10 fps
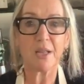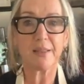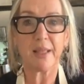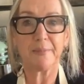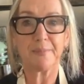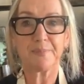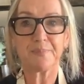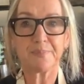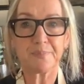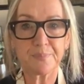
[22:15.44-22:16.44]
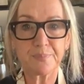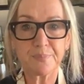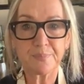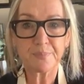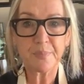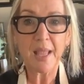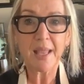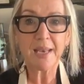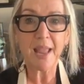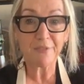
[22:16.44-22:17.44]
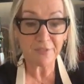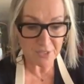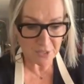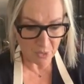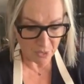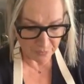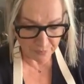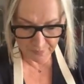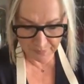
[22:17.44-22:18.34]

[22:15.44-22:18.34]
like that. Now for the swirl.